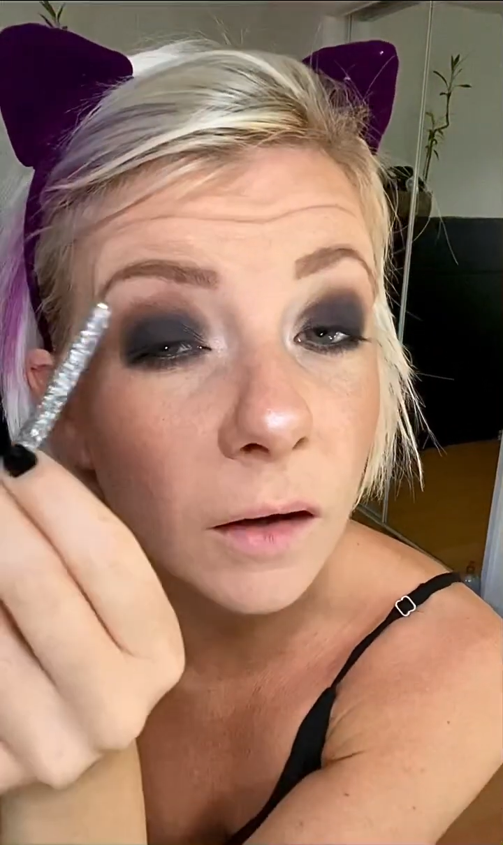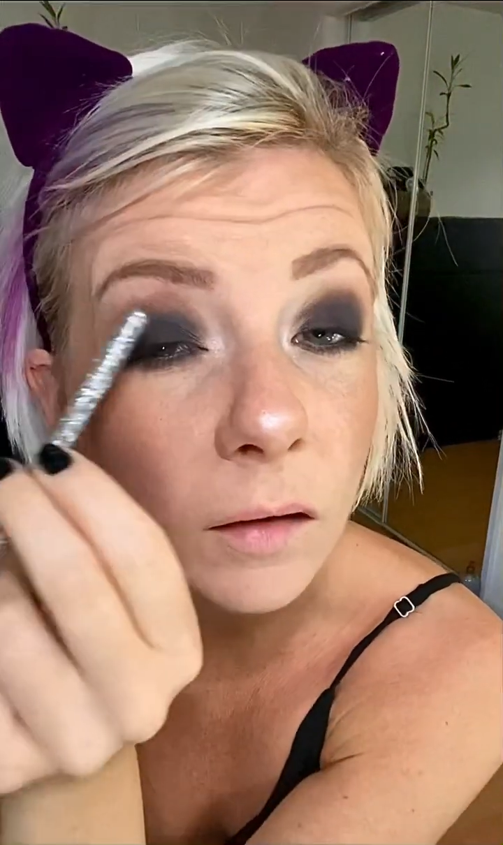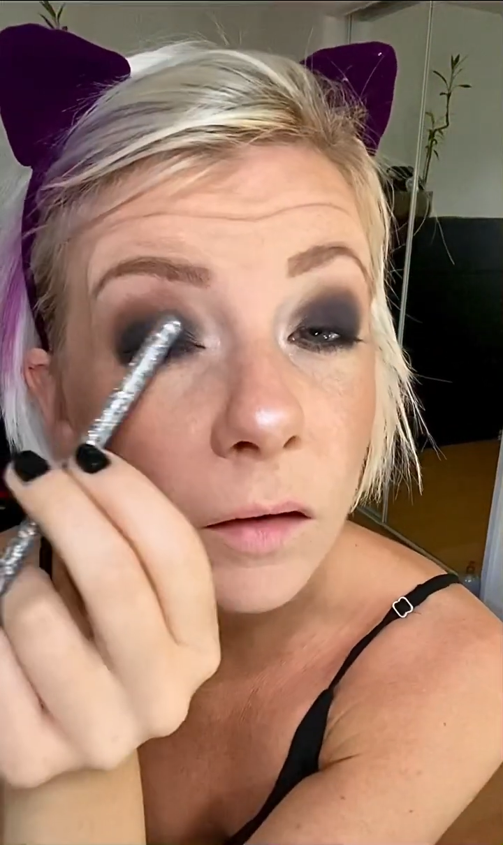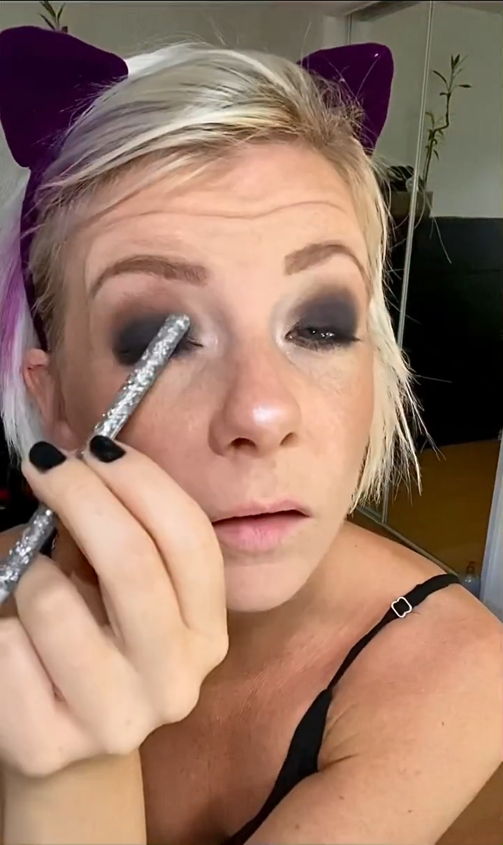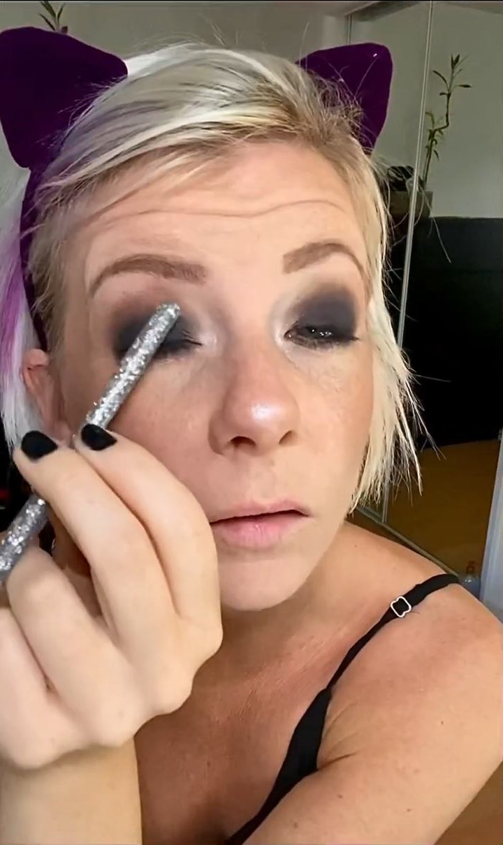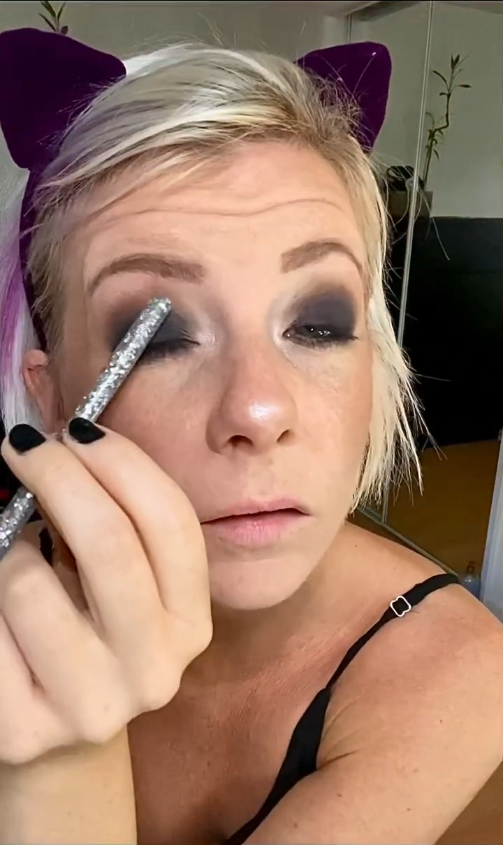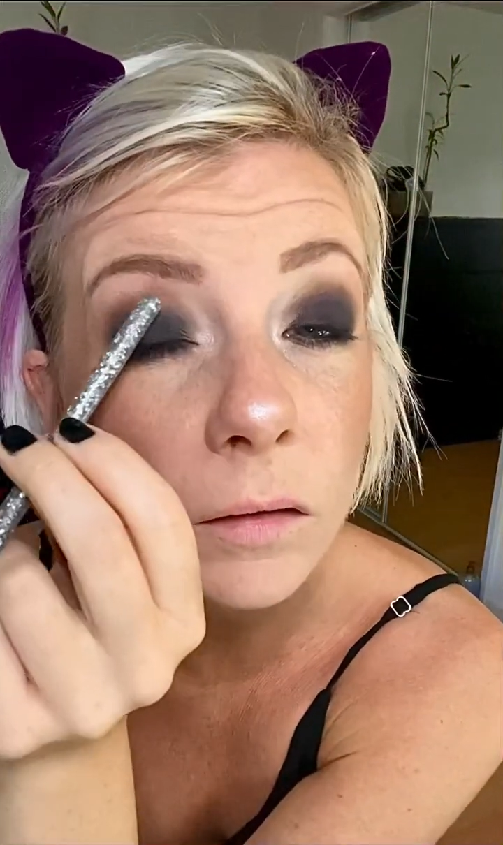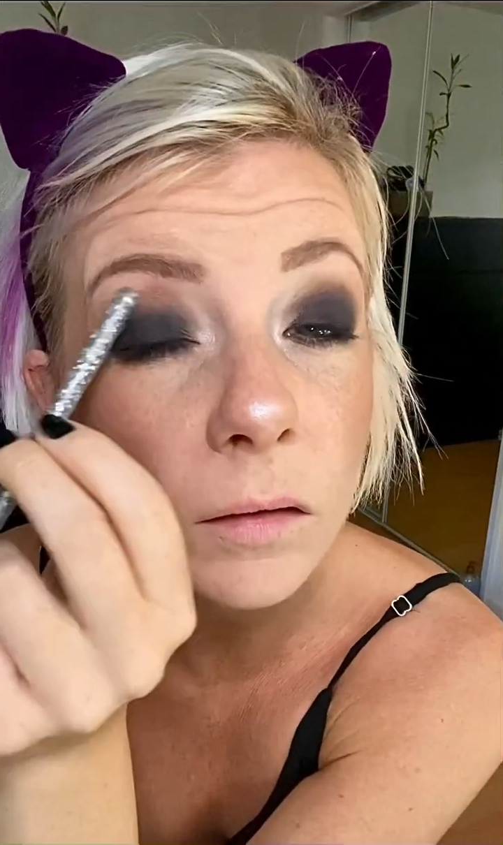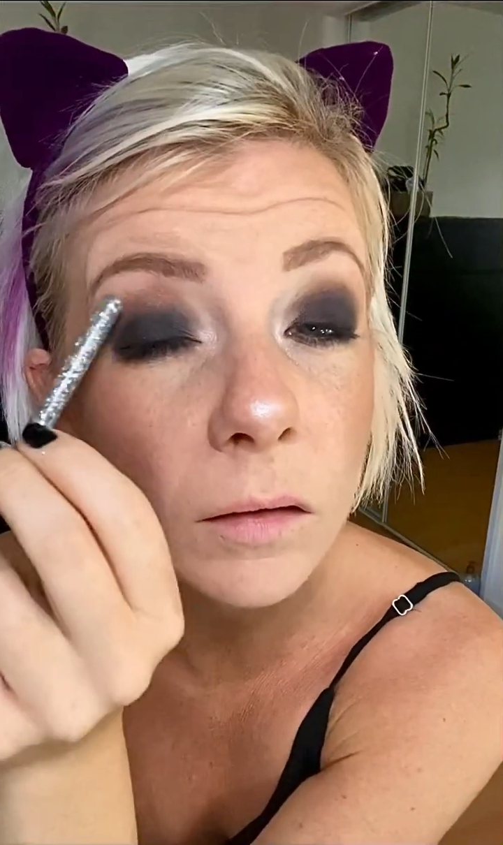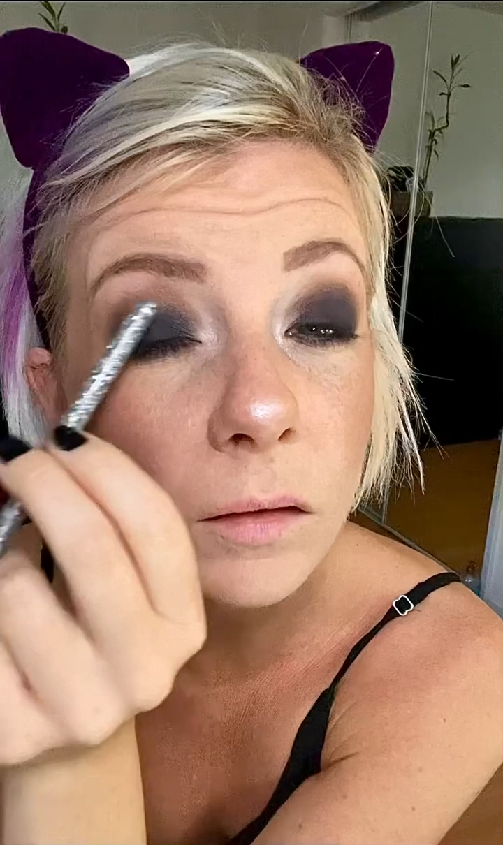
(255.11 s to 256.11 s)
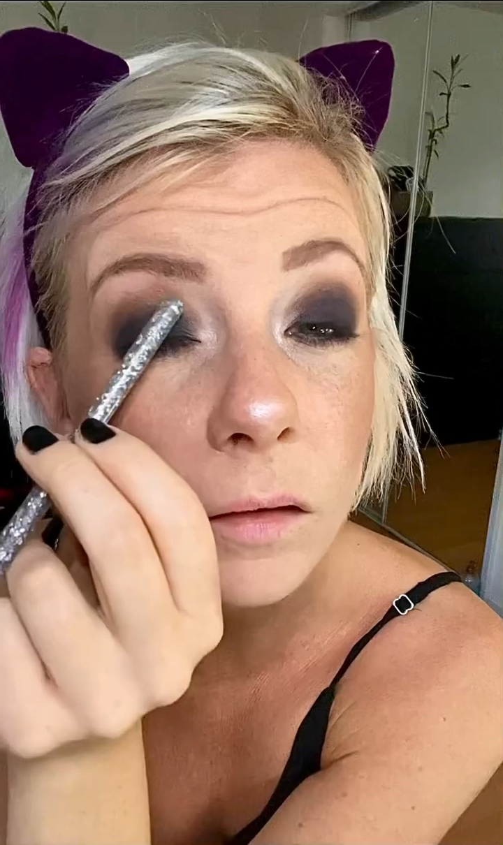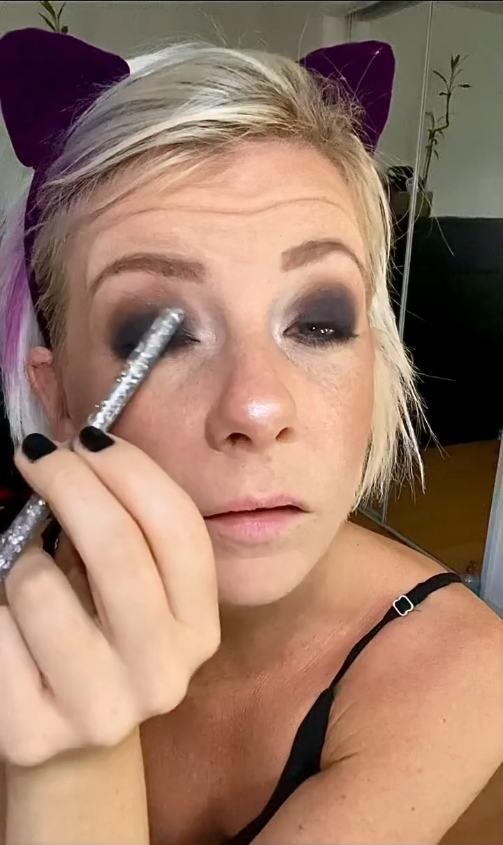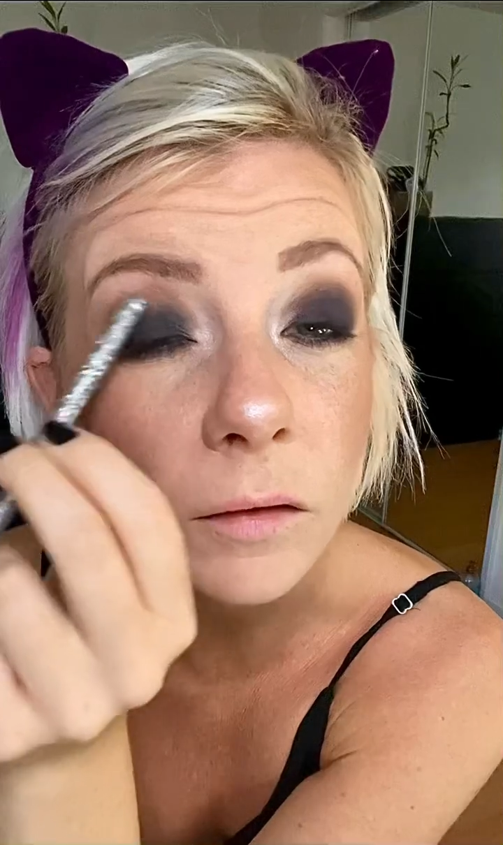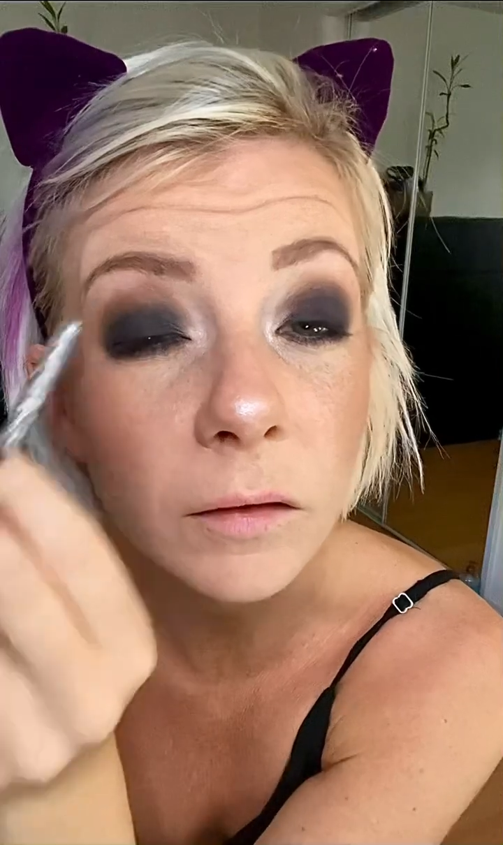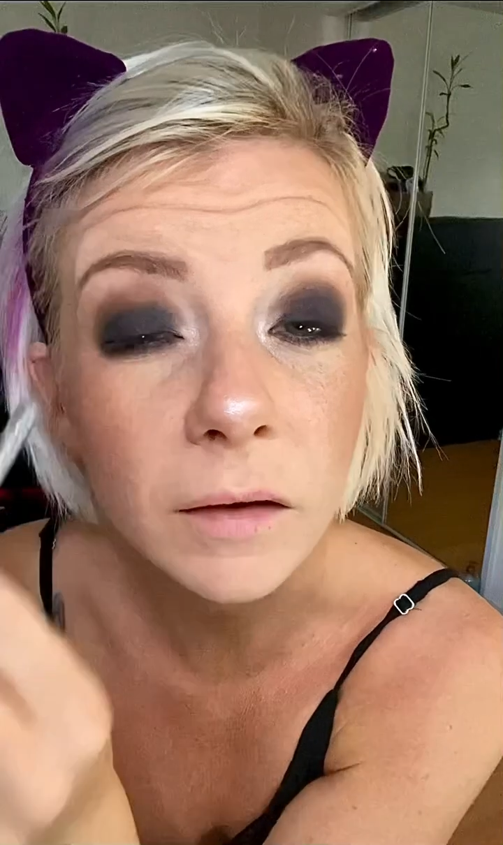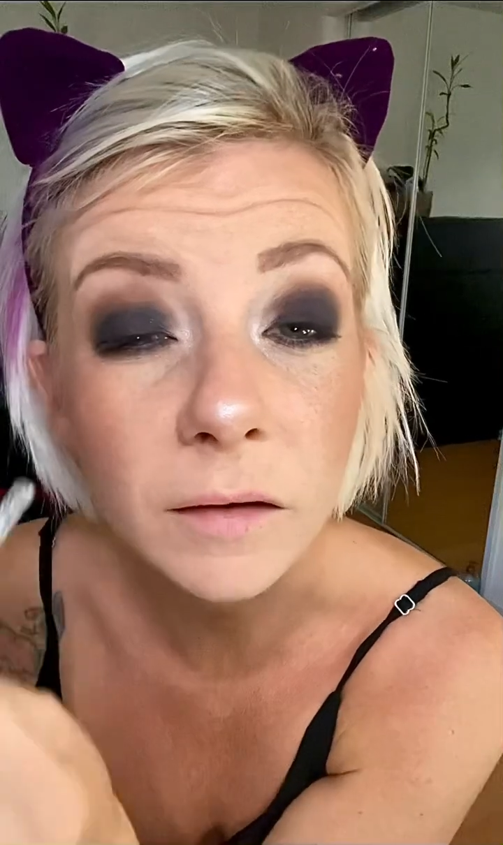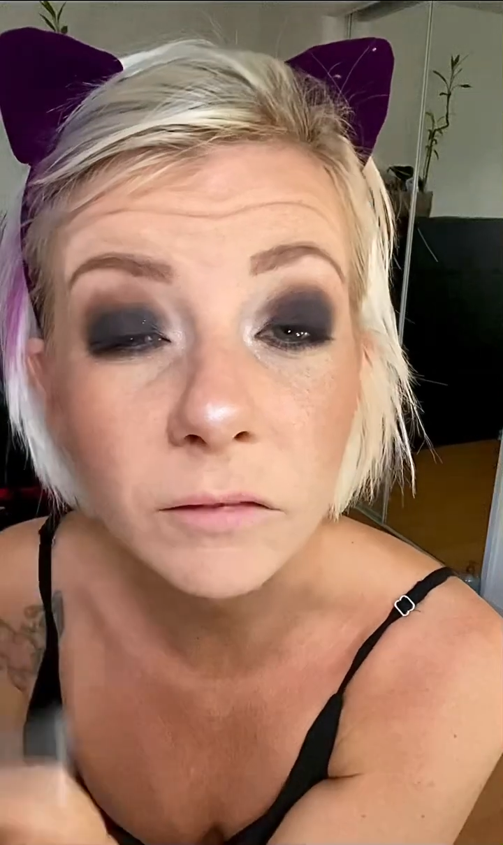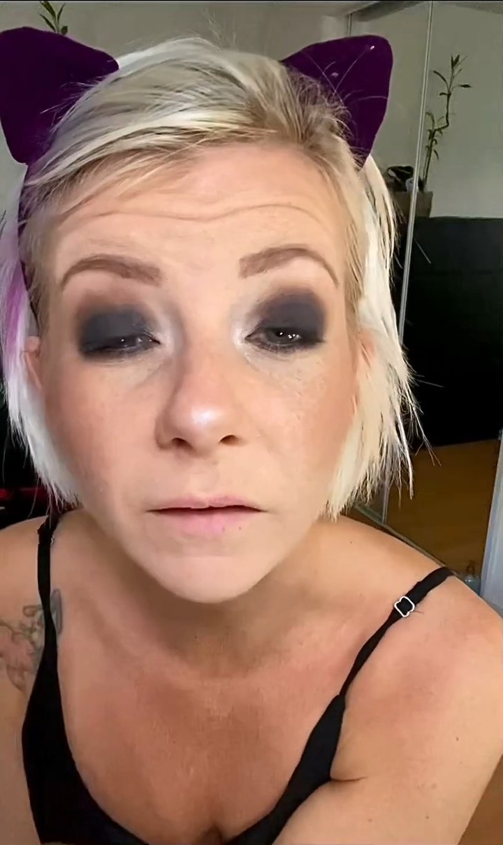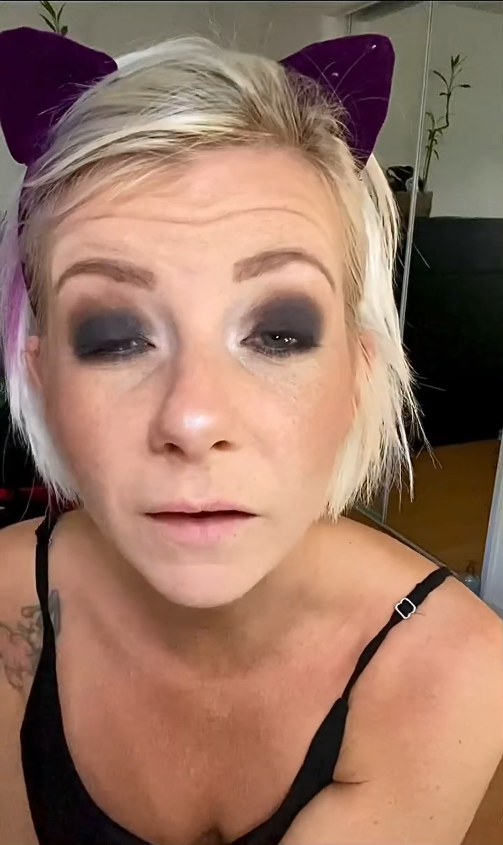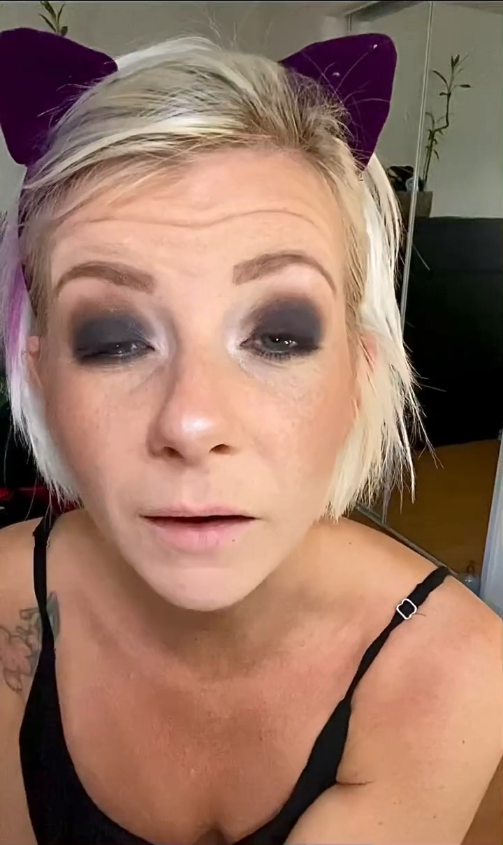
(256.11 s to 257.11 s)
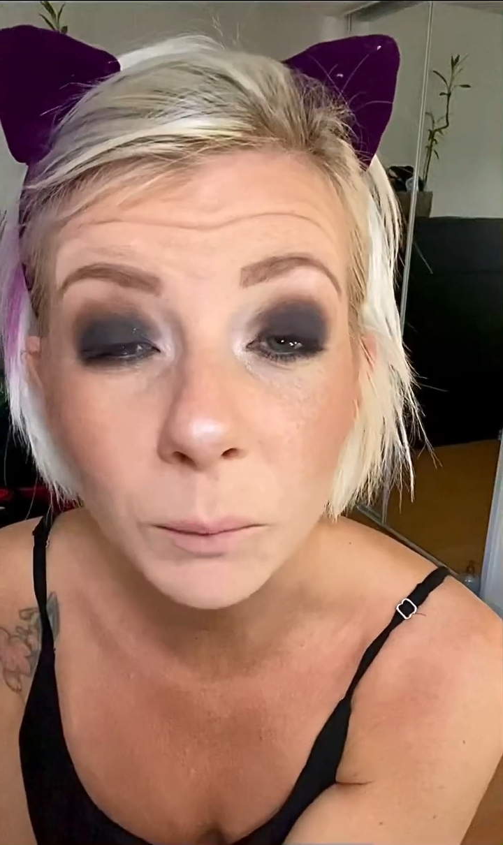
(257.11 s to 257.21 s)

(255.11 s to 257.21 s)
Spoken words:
of a little uneven there,